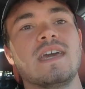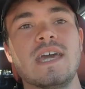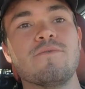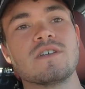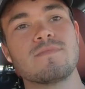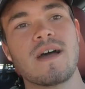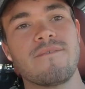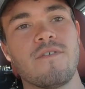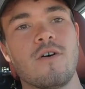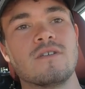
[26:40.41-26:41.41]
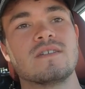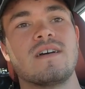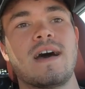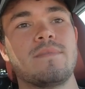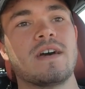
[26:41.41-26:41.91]
It was my fault.
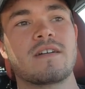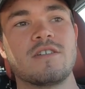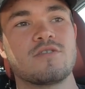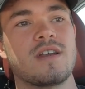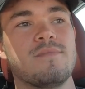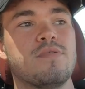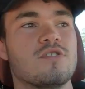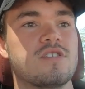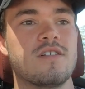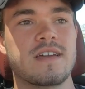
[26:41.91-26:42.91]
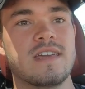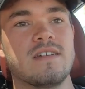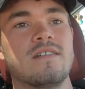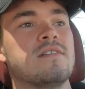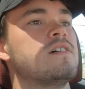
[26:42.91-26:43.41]
I'm not gonna try to push it on
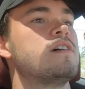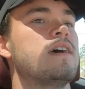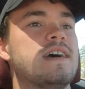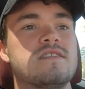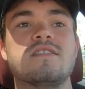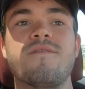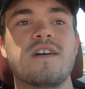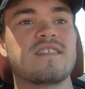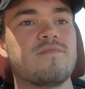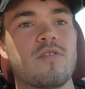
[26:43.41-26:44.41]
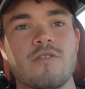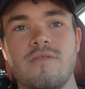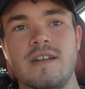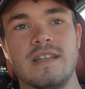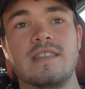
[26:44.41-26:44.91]
Kia as a defective part or
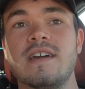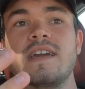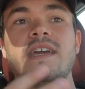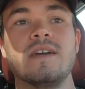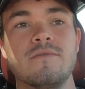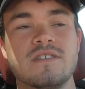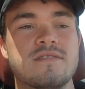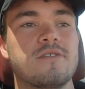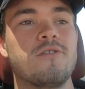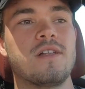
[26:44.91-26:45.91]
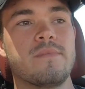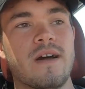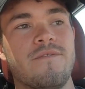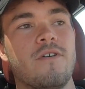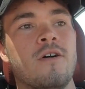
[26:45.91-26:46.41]
anything. It was solely
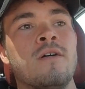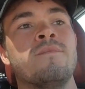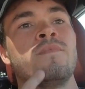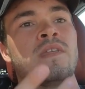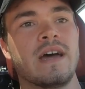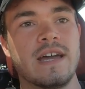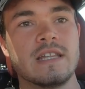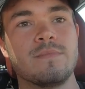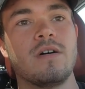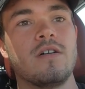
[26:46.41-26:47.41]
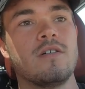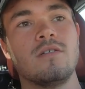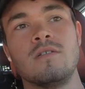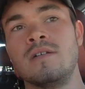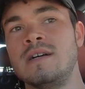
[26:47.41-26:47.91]
my fault. I hit the
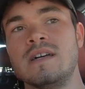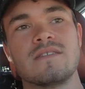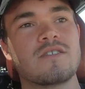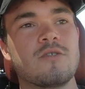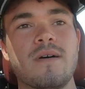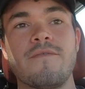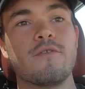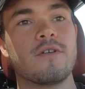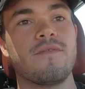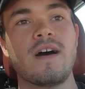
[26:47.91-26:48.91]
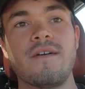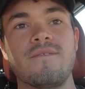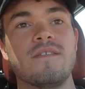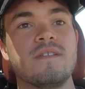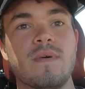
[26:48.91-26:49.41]
pothole. It's going about 45,
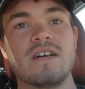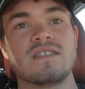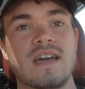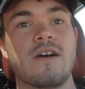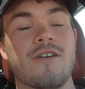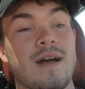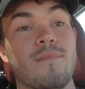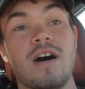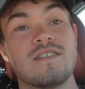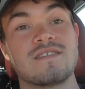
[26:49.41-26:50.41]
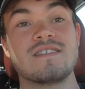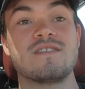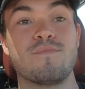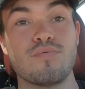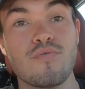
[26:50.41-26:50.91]
50 miles an hour. I'm honestly
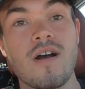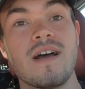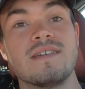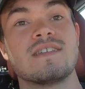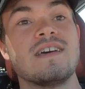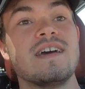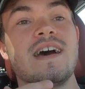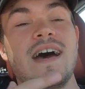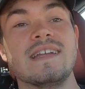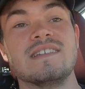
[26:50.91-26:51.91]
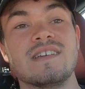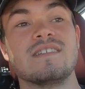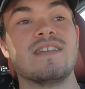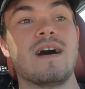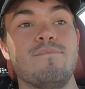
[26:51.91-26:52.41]
surprised I
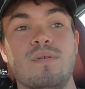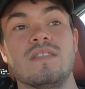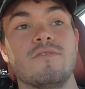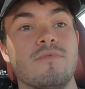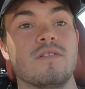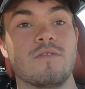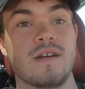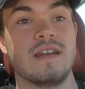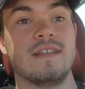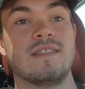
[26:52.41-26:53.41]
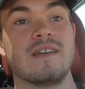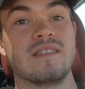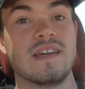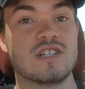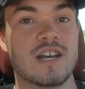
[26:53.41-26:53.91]
did not bend the wheel or anything.
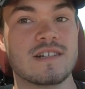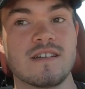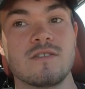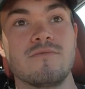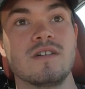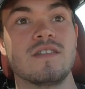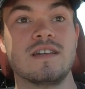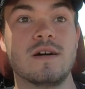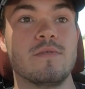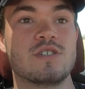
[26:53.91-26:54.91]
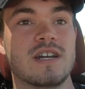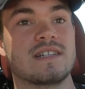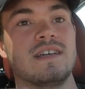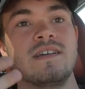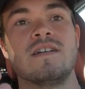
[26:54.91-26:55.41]
They checked out the wheel, they double checked
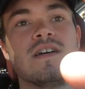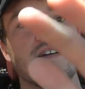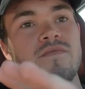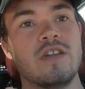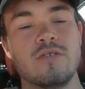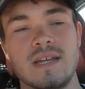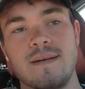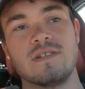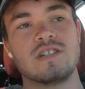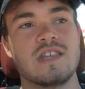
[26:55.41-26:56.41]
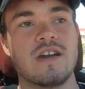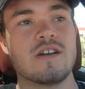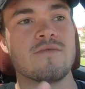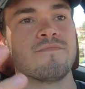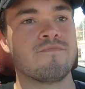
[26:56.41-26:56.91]
it, no damage
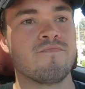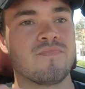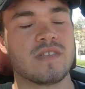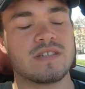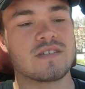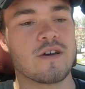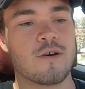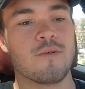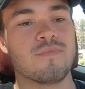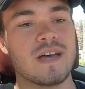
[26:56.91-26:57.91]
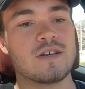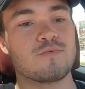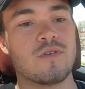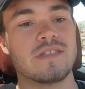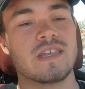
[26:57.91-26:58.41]
there. So that was
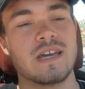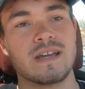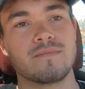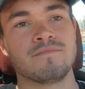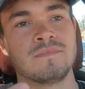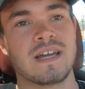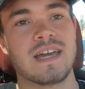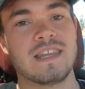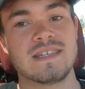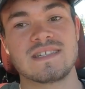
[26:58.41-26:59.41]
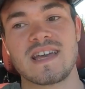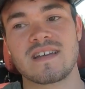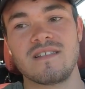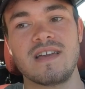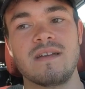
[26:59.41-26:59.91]
one thing. And then
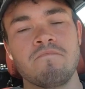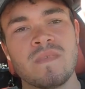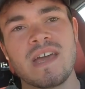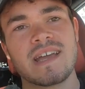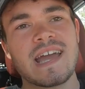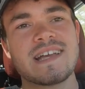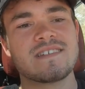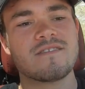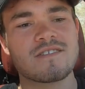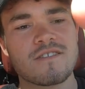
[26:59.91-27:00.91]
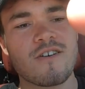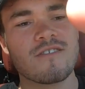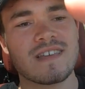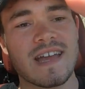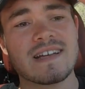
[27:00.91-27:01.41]
secondly, gas on this car,
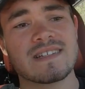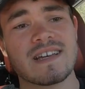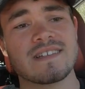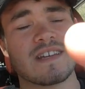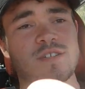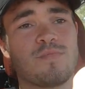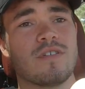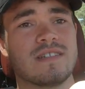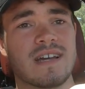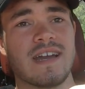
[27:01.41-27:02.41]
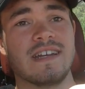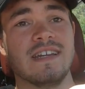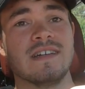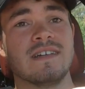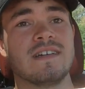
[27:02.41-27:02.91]
the gas tank is actually pretty tiny.